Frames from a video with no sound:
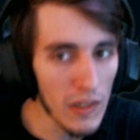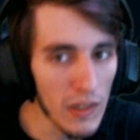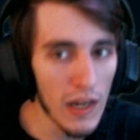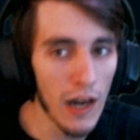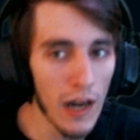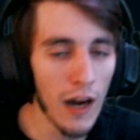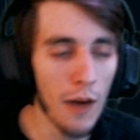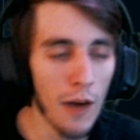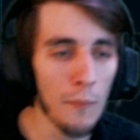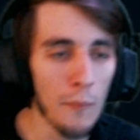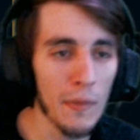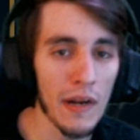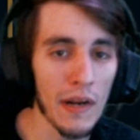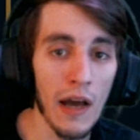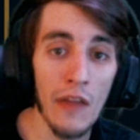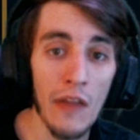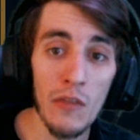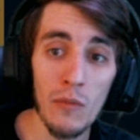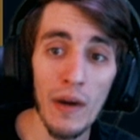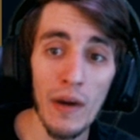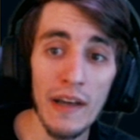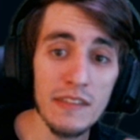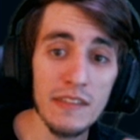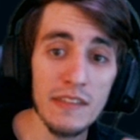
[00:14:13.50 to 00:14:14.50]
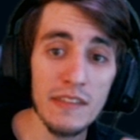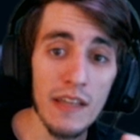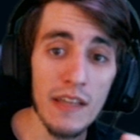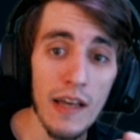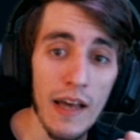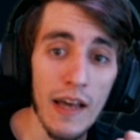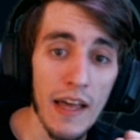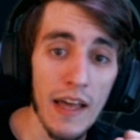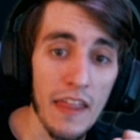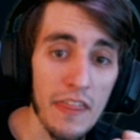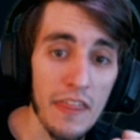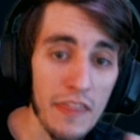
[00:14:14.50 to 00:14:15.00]
But otherwise,
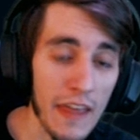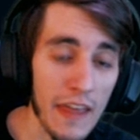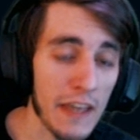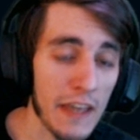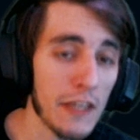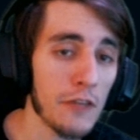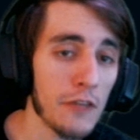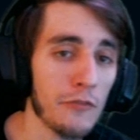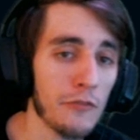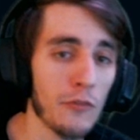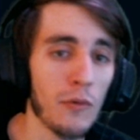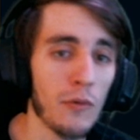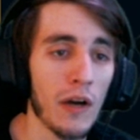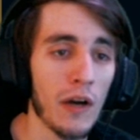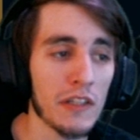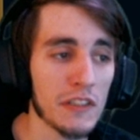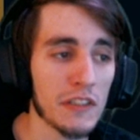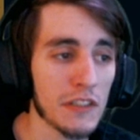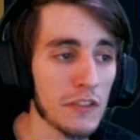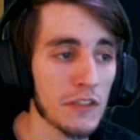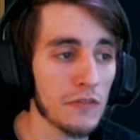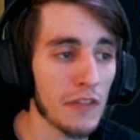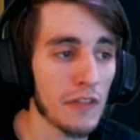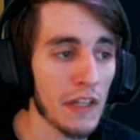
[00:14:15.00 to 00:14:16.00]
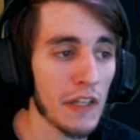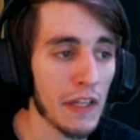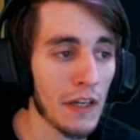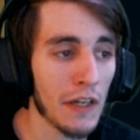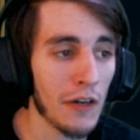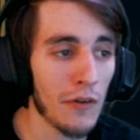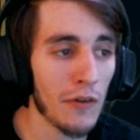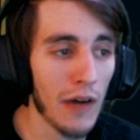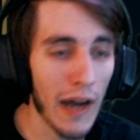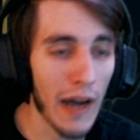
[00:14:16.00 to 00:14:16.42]
thank you for watching this video.